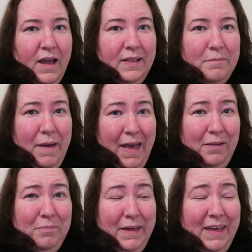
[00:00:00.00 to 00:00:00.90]
a
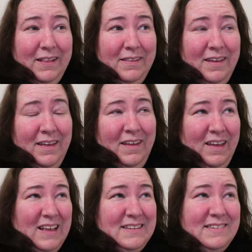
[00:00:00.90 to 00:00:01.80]
lapel pin,
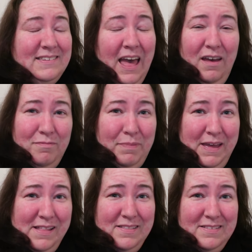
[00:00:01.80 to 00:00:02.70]
a set of
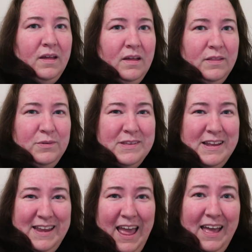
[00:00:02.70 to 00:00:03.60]
pins, there was
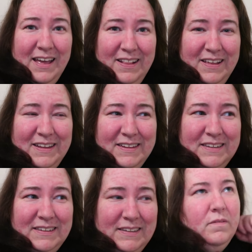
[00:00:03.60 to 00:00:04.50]
a
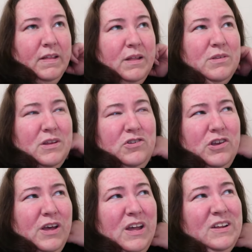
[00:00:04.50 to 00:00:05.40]
necklace, I think there was a
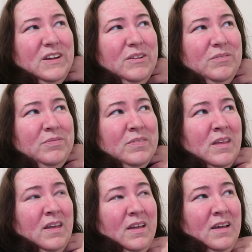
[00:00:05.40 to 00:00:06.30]
journal,
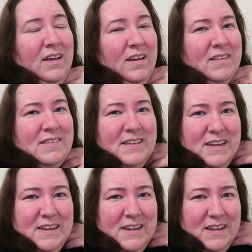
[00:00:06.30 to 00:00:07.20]
a
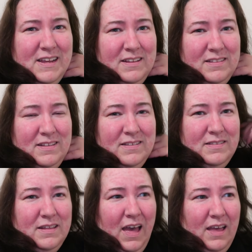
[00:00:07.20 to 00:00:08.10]
CD,
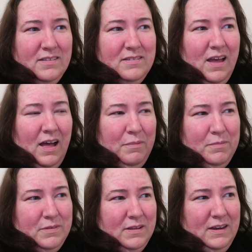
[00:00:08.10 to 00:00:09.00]
this cast
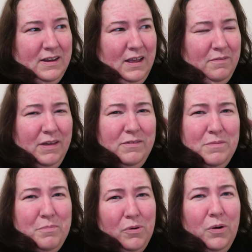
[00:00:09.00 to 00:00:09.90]
album CD, I think
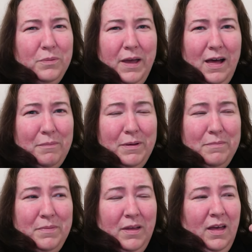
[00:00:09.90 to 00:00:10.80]
it was a Broadway
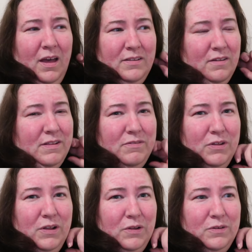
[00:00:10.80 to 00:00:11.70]
album, I don't think they've
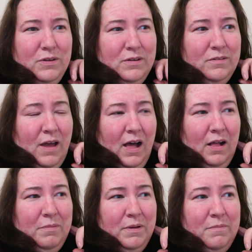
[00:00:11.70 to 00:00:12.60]
done a London
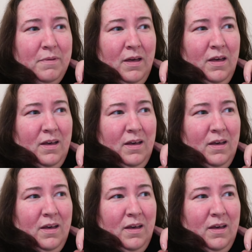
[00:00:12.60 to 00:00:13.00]
album,